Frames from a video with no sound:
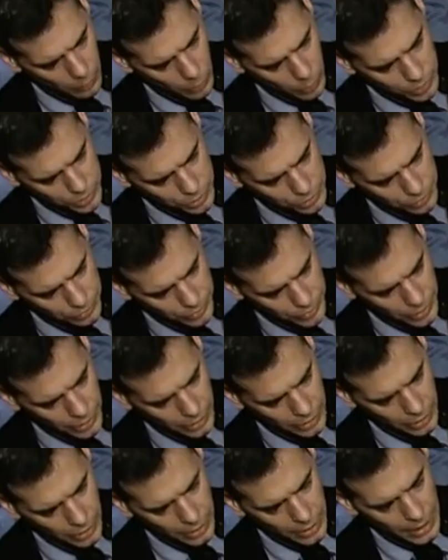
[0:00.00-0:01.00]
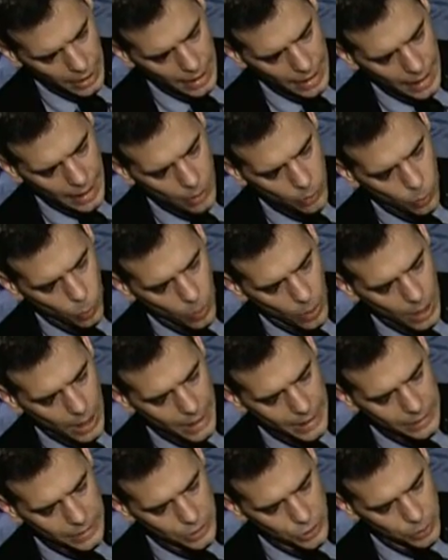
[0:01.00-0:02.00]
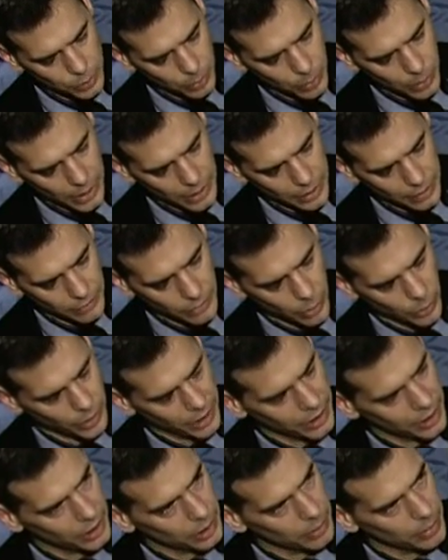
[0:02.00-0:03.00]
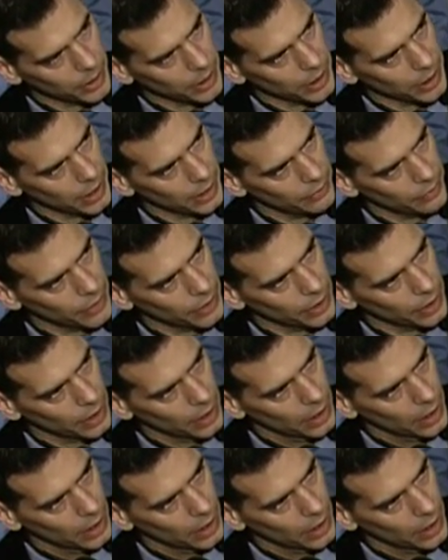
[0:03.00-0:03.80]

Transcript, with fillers: what's your feeling on how widespread the voting can be given